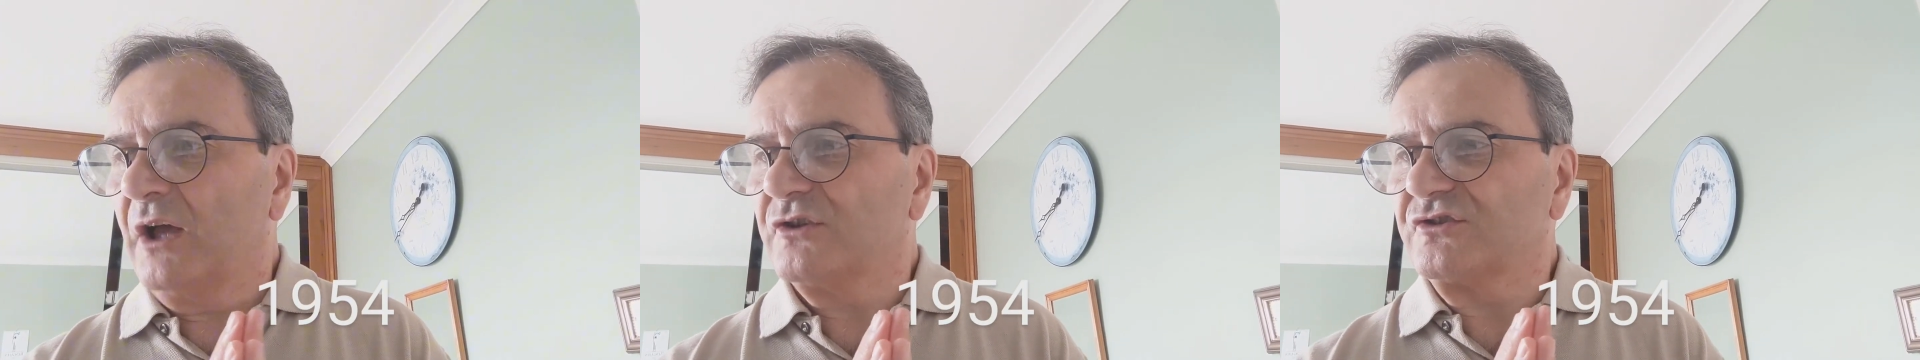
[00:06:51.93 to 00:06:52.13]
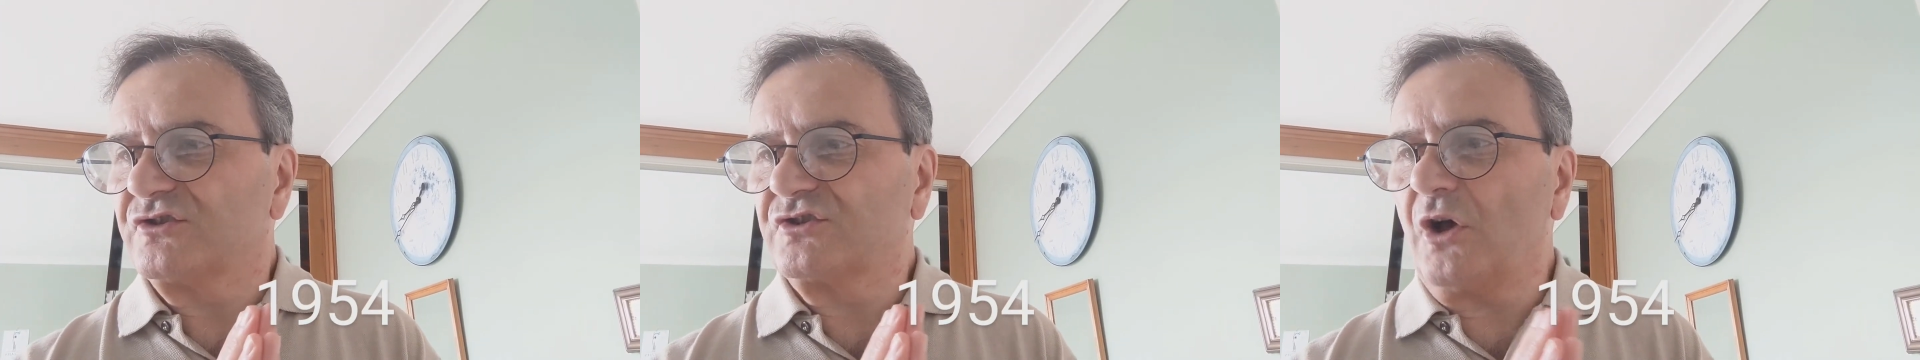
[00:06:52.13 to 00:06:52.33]

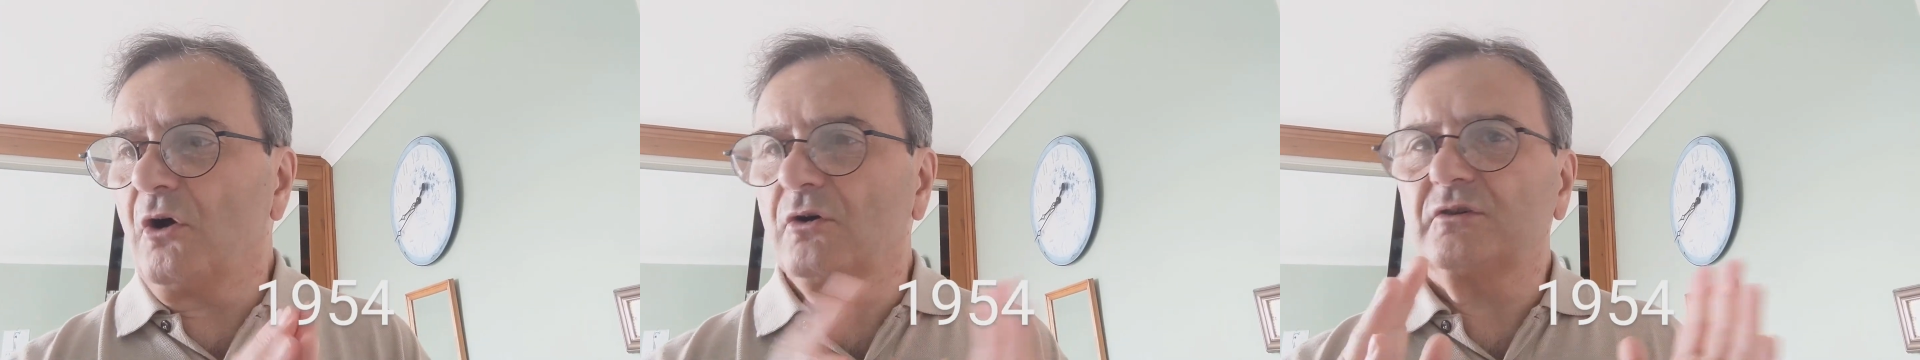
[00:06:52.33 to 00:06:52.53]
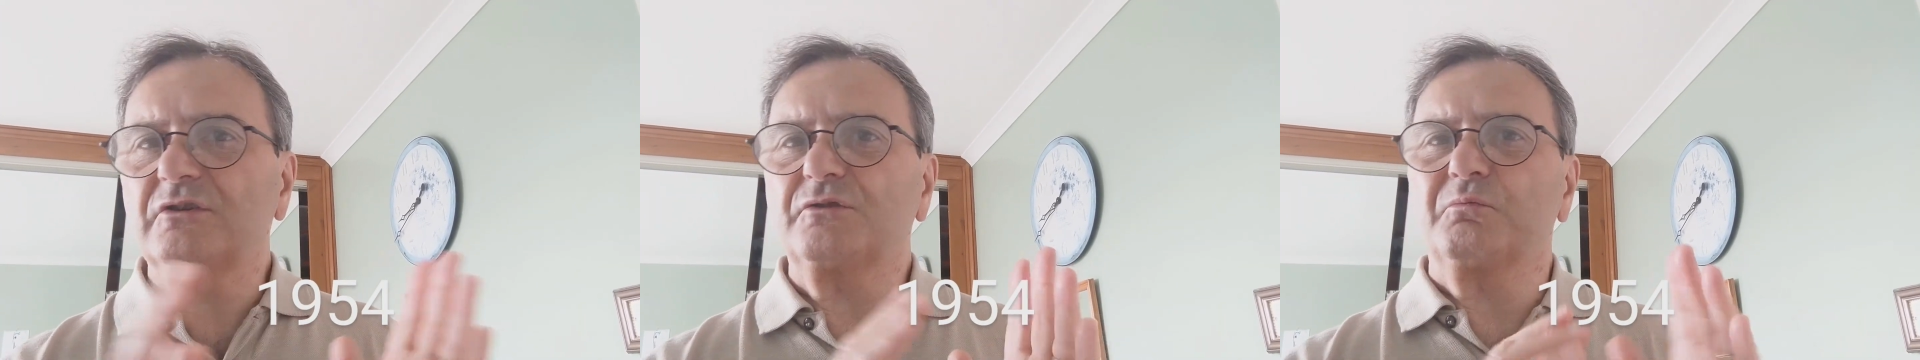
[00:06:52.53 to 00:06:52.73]

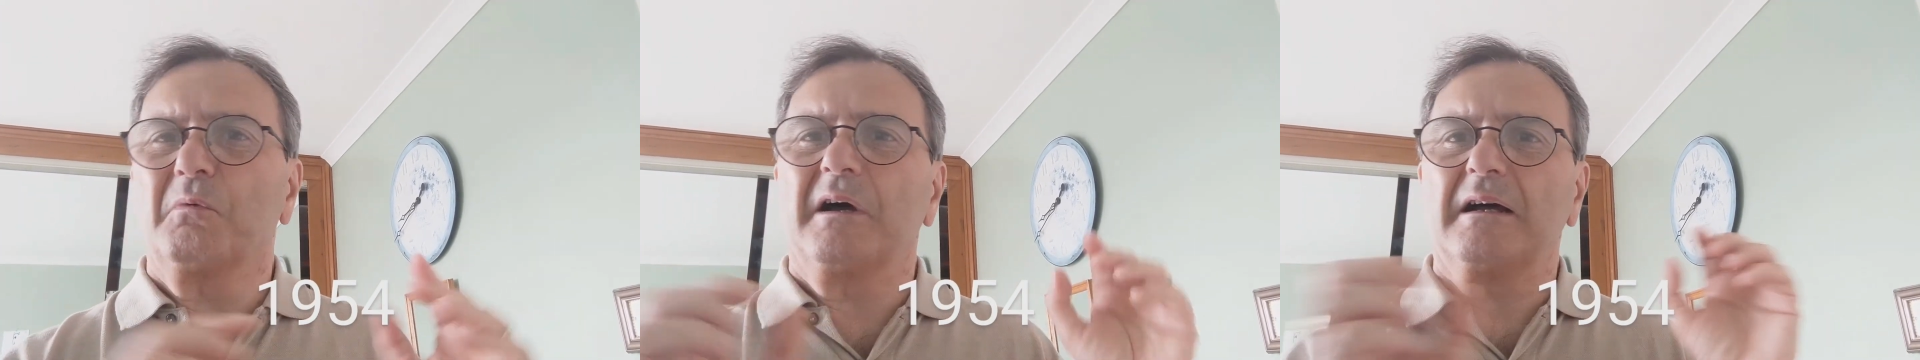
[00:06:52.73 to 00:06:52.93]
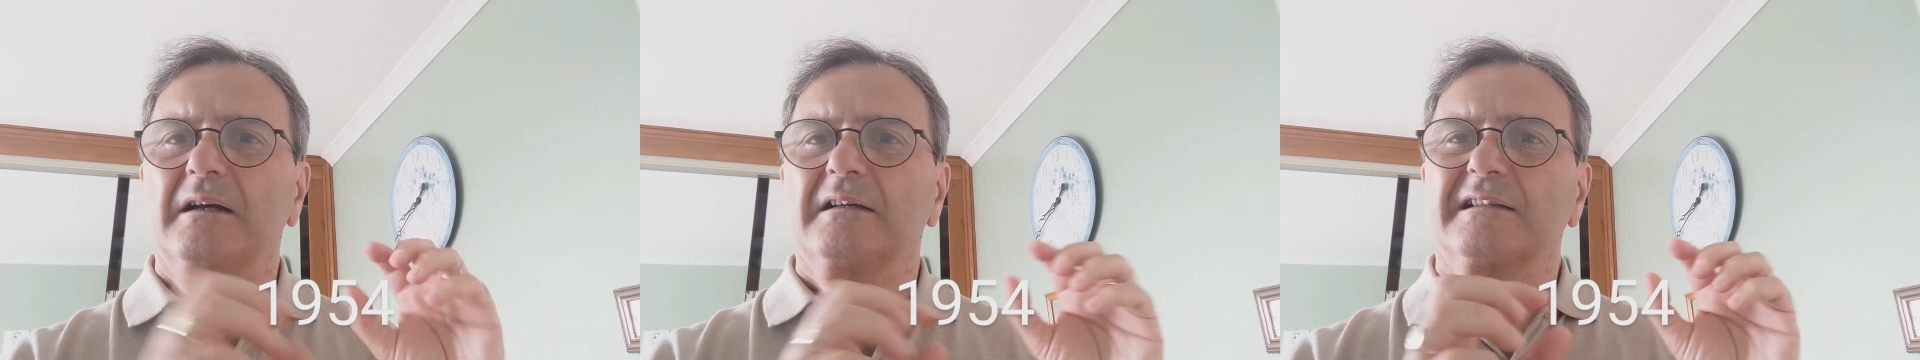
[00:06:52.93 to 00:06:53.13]
songs
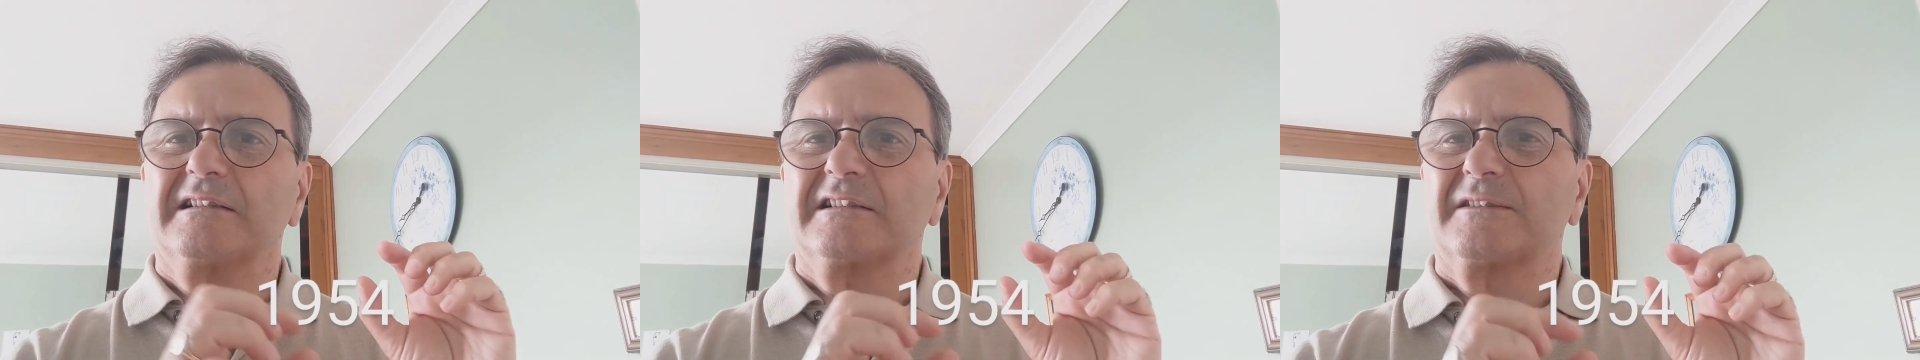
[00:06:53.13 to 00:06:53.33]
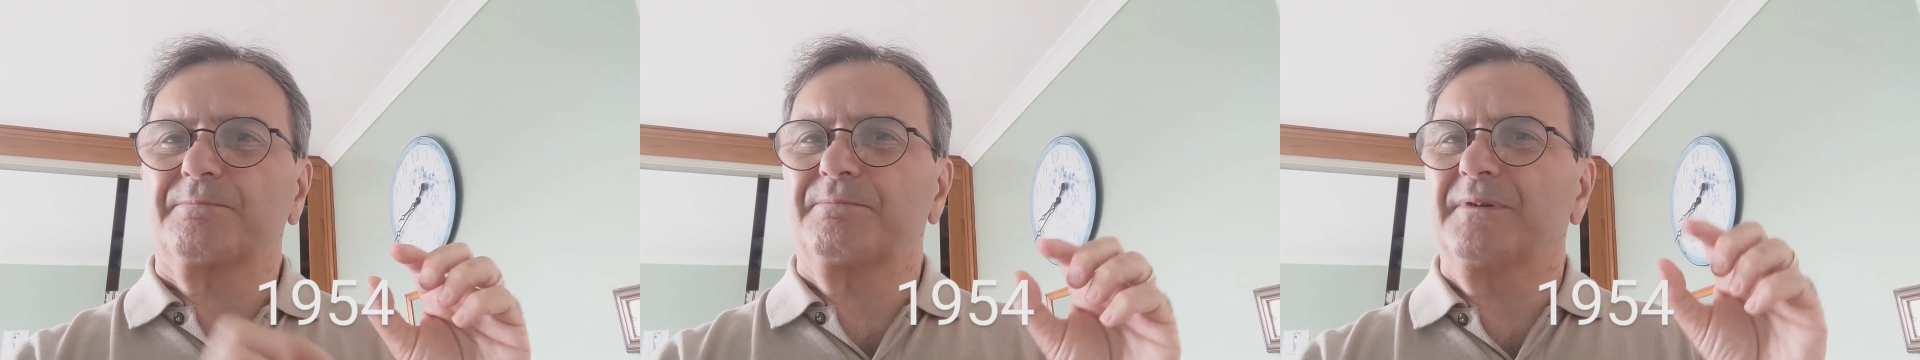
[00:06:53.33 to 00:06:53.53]
were
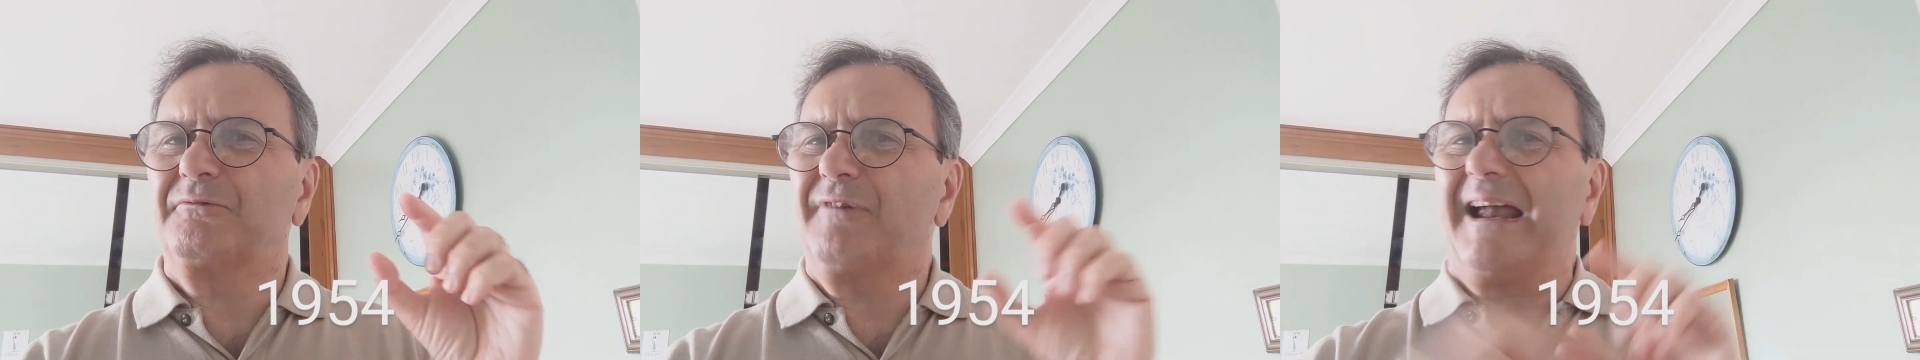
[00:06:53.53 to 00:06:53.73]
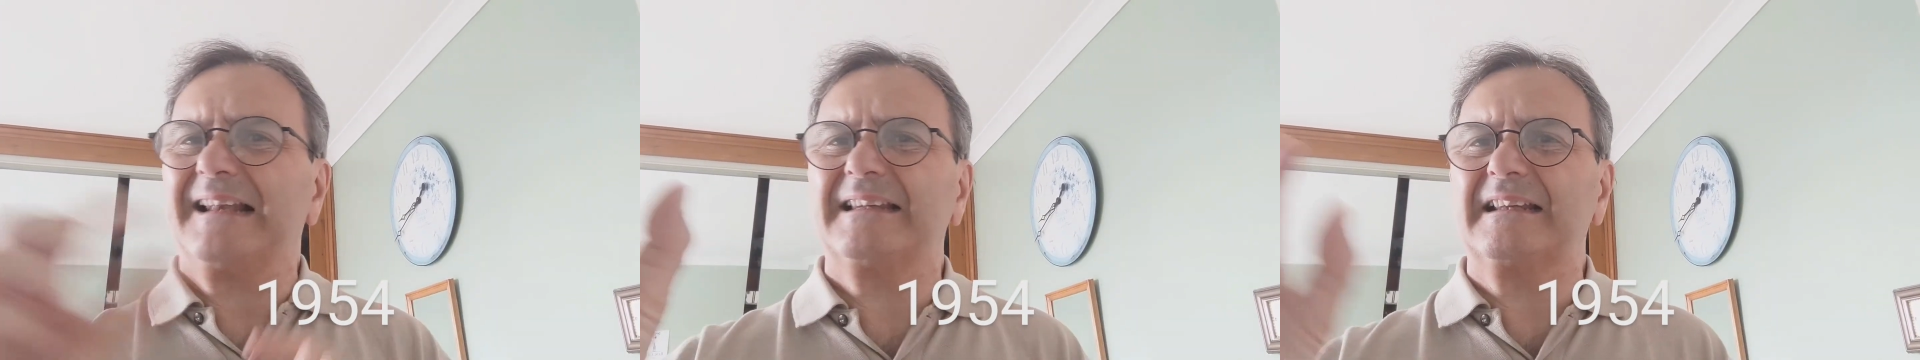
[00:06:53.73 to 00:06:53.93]

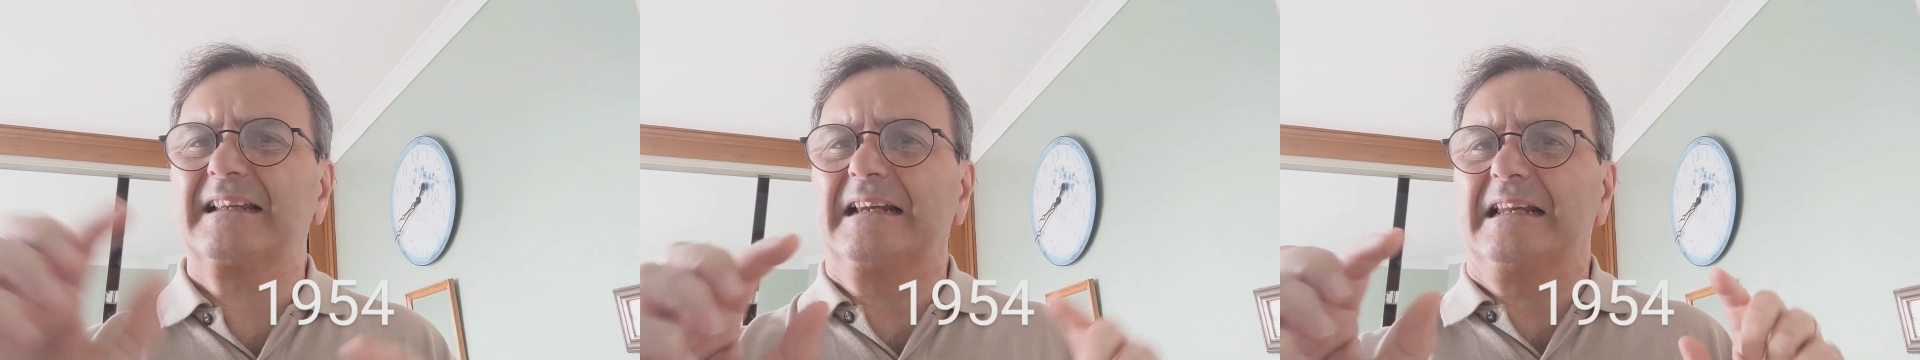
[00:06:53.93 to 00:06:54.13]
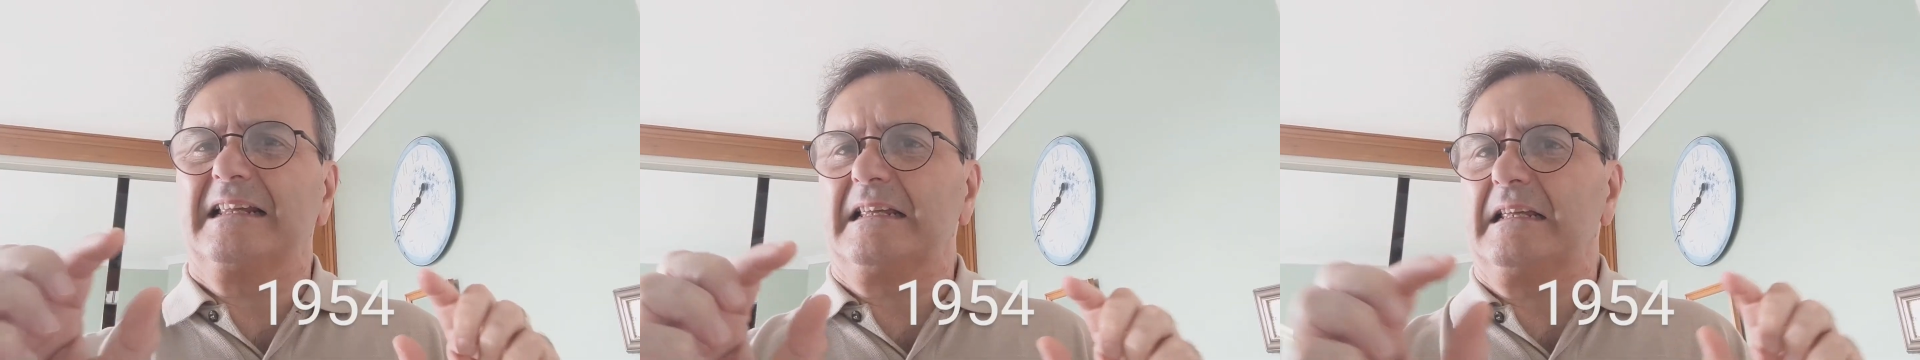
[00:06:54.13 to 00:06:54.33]

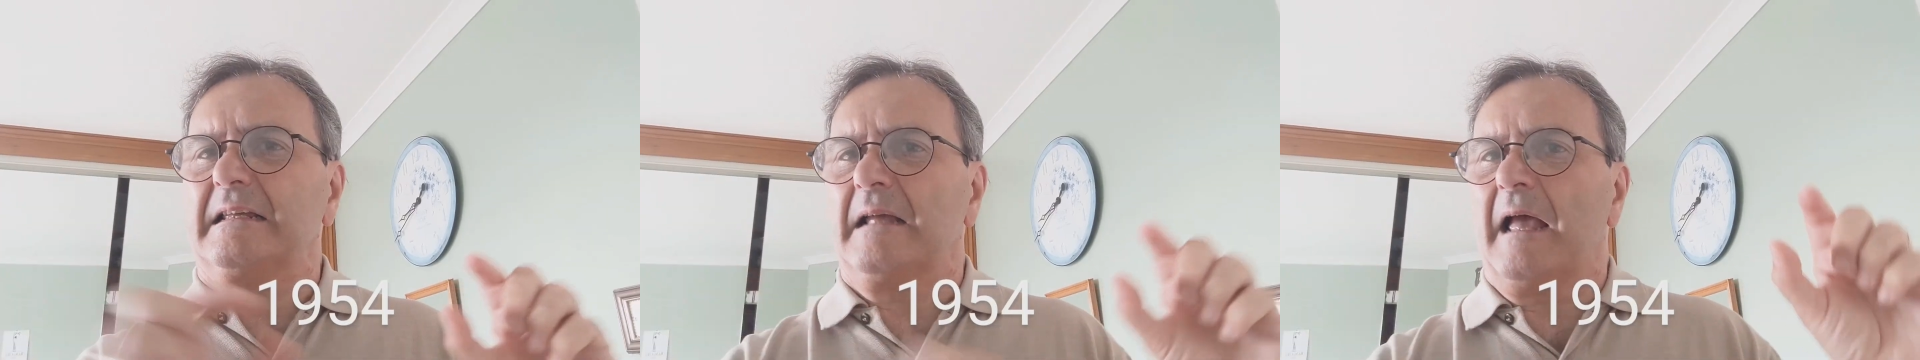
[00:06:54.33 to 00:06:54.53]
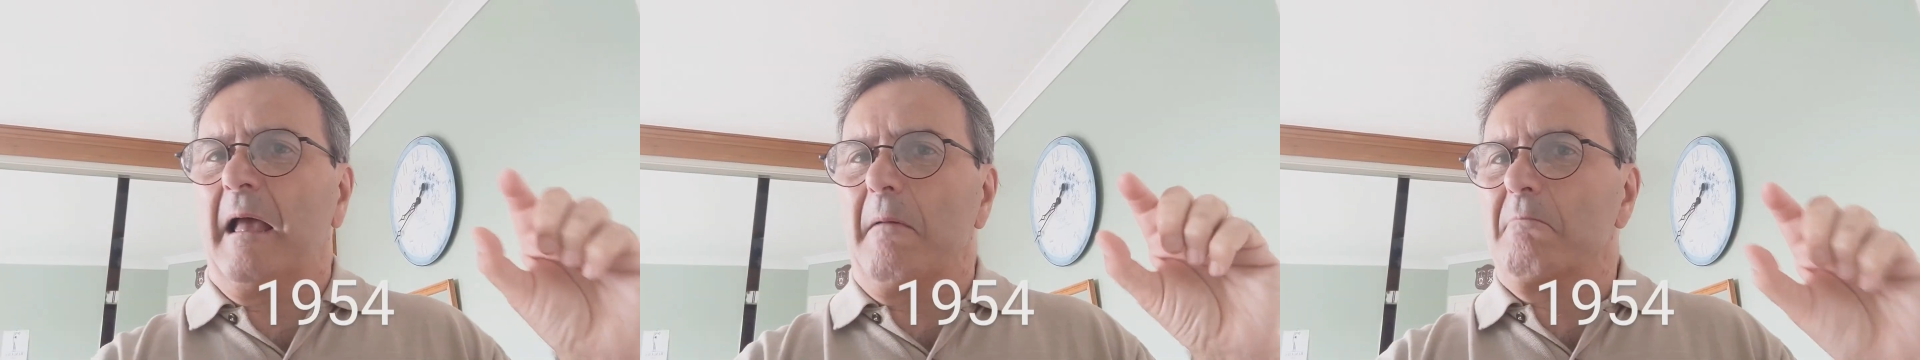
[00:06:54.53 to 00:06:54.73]
sporadically